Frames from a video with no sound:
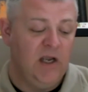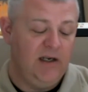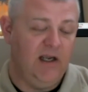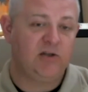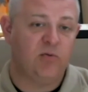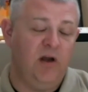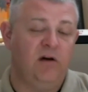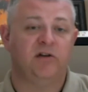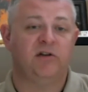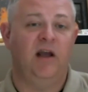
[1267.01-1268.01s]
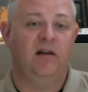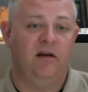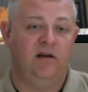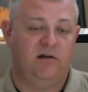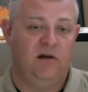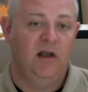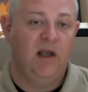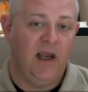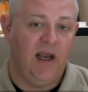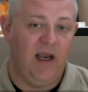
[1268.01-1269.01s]
Yes, we understand this,
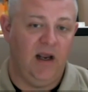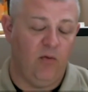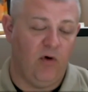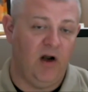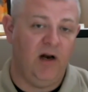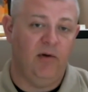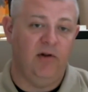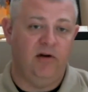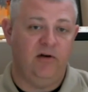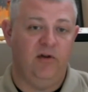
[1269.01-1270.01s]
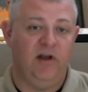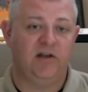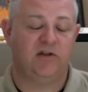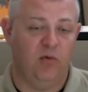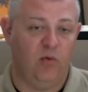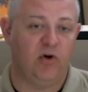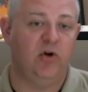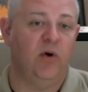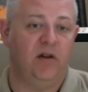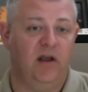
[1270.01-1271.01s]
and we're unable to do this, so we're
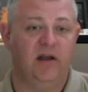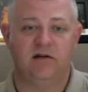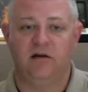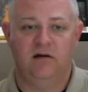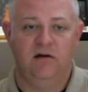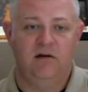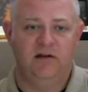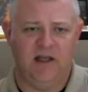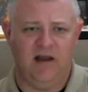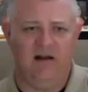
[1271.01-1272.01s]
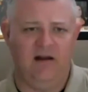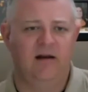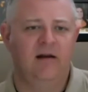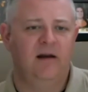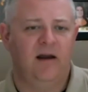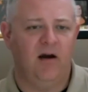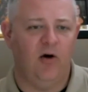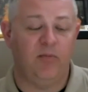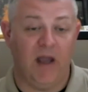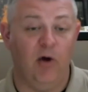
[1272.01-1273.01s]
doing this. I
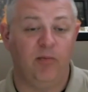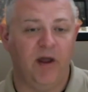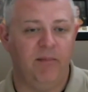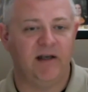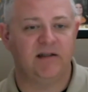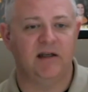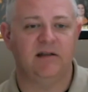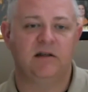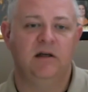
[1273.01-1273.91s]
hope that makes sense.